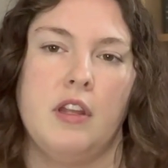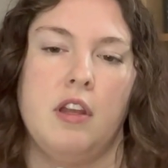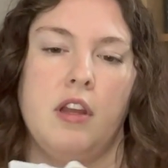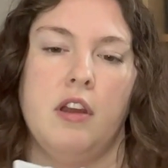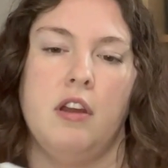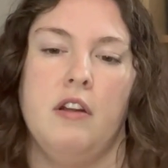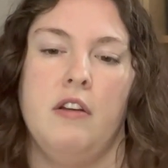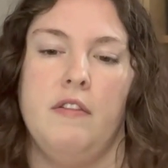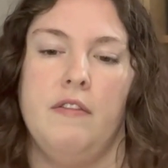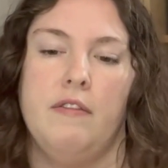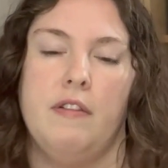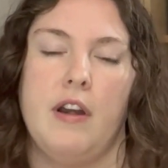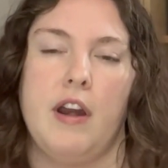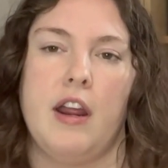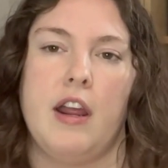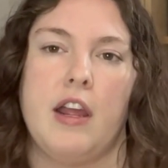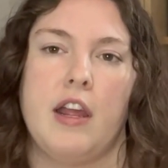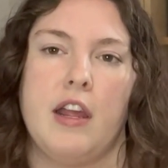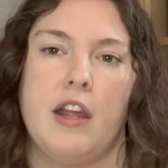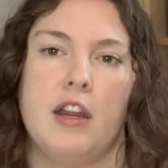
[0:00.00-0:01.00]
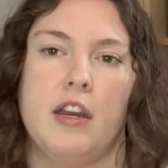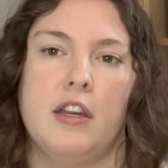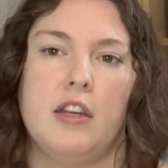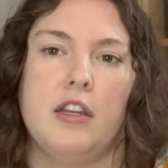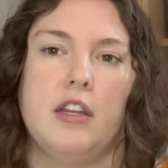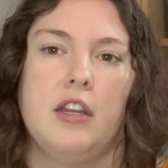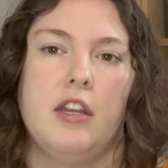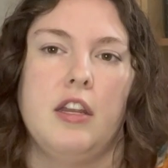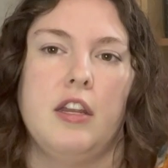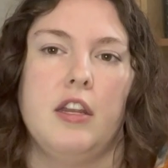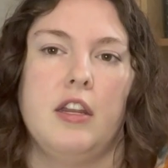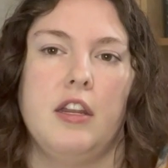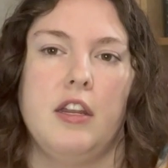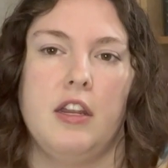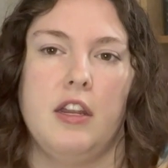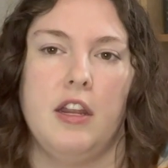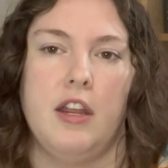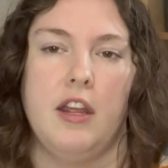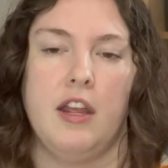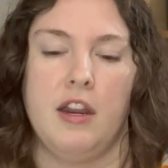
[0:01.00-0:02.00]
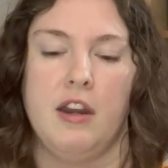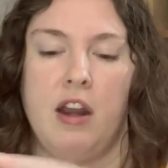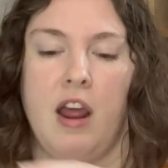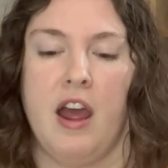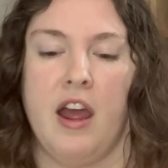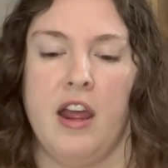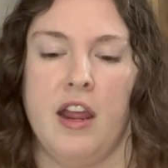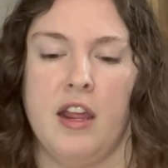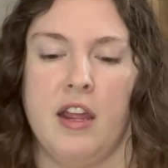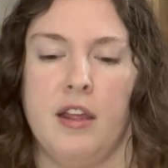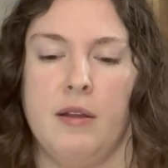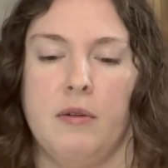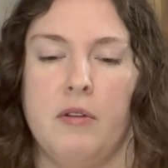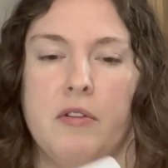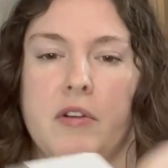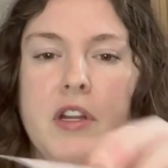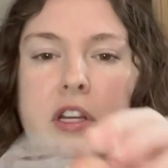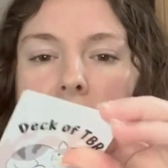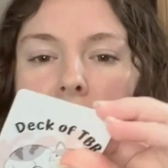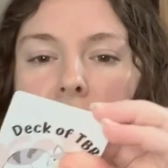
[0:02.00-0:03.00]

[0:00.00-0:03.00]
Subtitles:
All right. And I am going to